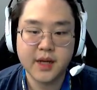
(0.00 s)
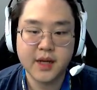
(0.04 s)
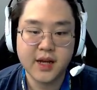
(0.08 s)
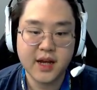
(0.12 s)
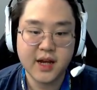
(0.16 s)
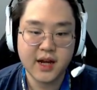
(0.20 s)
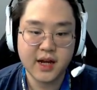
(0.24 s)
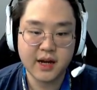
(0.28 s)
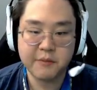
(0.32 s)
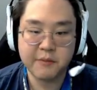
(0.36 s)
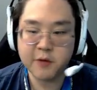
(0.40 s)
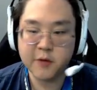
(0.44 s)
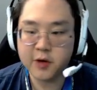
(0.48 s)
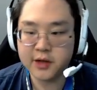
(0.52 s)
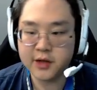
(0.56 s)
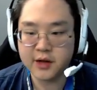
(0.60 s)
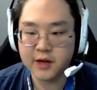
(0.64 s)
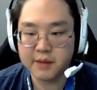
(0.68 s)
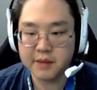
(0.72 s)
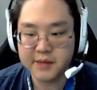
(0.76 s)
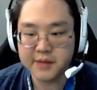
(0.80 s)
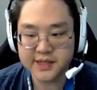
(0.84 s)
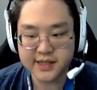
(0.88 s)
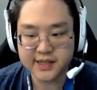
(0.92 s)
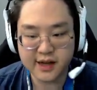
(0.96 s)
And I'm really
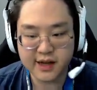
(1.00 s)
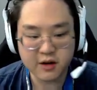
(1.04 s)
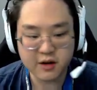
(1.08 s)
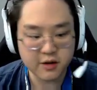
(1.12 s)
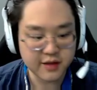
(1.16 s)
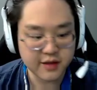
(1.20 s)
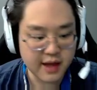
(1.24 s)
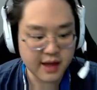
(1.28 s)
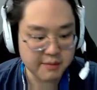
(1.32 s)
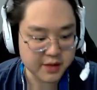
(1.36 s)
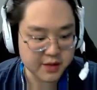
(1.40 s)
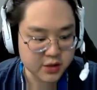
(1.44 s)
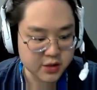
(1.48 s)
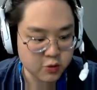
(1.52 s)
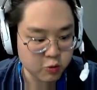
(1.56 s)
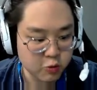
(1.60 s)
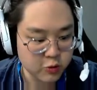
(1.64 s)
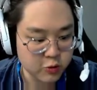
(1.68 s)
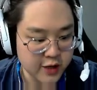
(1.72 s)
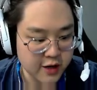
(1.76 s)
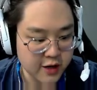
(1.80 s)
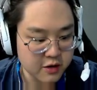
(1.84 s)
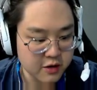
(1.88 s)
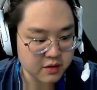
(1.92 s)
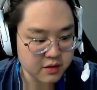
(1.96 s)
not missing out on that much
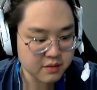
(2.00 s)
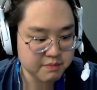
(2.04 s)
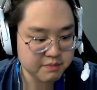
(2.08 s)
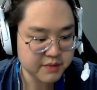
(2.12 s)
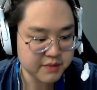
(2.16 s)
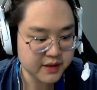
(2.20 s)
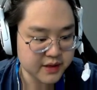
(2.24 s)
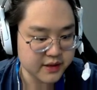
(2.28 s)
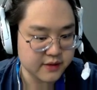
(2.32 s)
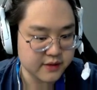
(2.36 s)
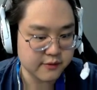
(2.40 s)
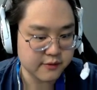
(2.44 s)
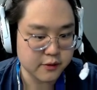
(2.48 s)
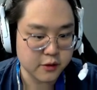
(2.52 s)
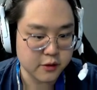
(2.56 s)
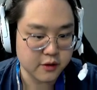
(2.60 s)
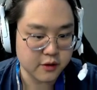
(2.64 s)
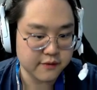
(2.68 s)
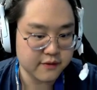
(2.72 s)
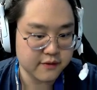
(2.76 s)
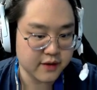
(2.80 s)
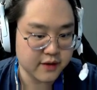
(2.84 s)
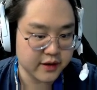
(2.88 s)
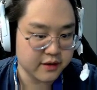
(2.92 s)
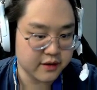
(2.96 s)
cooldown because of nerf.
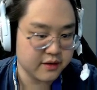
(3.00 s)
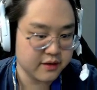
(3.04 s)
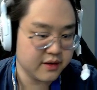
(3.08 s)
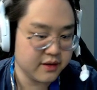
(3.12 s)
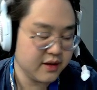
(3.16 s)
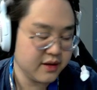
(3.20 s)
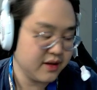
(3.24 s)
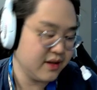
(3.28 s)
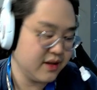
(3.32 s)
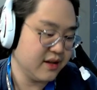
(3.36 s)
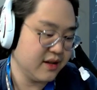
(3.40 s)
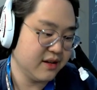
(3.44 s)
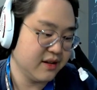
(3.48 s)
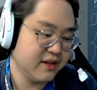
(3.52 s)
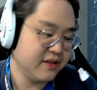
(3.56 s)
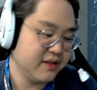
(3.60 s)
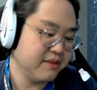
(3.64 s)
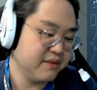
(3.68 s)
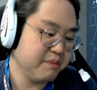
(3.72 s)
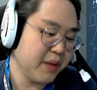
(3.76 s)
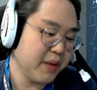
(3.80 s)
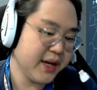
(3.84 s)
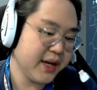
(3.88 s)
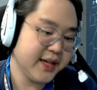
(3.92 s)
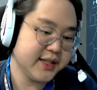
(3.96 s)
Like,
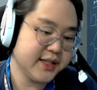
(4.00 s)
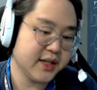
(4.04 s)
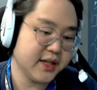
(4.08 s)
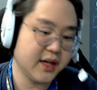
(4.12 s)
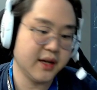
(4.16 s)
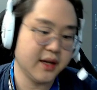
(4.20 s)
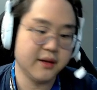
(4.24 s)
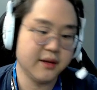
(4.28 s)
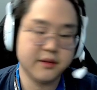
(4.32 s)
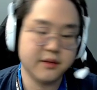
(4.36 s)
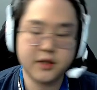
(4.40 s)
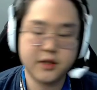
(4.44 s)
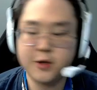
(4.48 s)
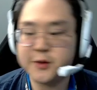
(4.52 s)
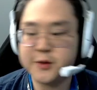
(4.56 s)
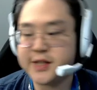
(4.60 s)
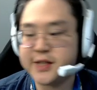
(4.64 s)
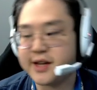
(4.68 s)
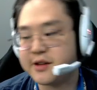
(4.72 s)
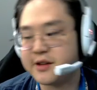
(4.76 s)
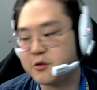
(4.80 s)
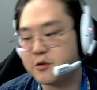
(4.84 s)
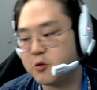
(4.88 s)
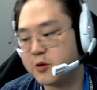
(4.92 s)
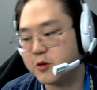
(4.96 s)
my E's a
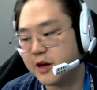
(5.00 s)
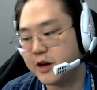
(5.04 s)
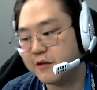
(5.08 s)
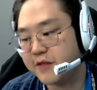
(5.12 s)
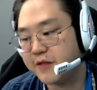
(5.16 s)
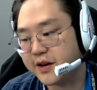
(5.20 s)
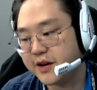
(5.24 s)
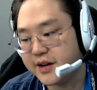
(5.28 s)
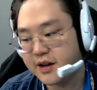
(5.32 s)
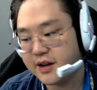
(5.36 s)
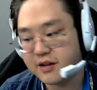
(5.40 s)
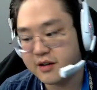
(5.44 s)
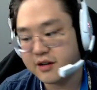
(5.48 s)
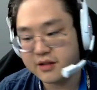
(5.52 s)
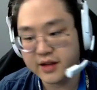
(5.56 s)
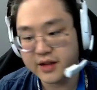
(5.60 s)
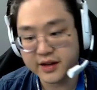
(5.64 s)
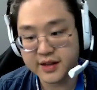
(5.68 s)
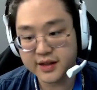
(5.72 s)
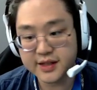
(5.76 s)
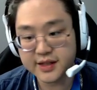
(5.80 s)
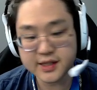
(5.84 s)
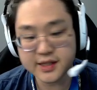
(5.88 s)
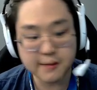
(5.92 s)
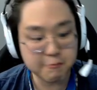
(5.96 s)
2-second cooldown right now. Like,
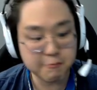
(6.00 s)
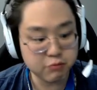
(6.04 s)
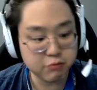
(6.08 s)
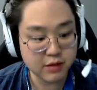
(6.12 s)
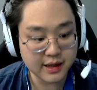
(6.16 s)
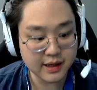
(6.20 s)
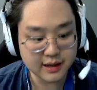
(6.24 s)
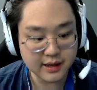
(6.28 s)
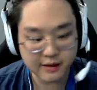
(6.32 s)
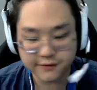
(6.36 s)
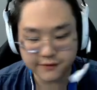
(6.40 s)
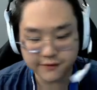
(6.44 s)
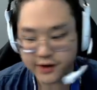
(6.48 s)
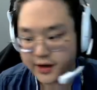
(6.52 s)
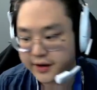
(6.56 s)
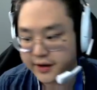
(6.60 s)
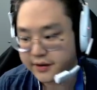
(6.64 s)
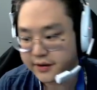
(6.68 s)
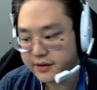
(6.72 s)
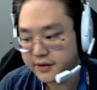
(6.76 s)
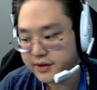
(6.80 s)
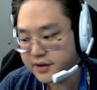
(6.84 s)
it's completely fine.